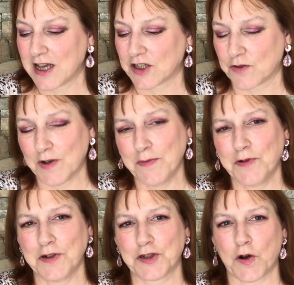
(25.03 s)
So what I'm
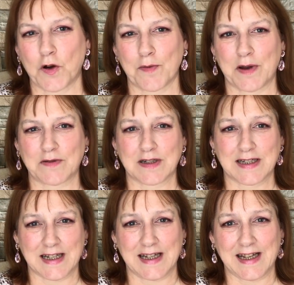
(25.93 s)
going to talk about
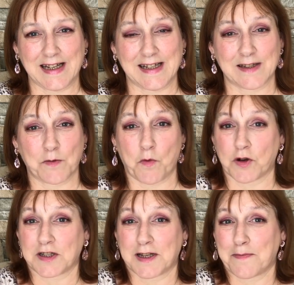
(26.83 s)
today is
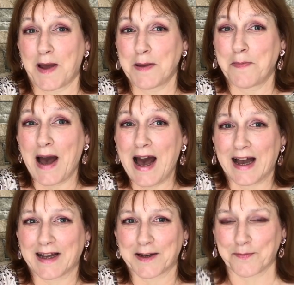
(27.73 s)
what's in my
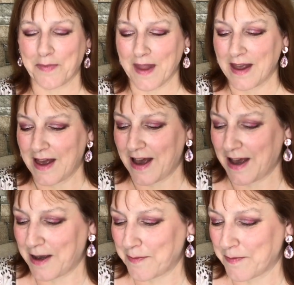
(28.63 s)
bag.
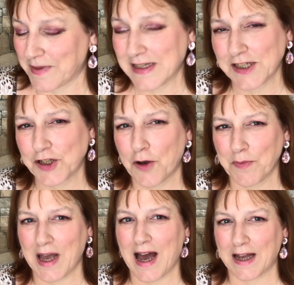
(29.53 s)
This is not
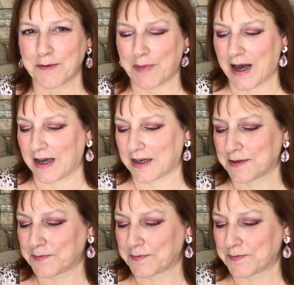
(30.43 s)
my handbag.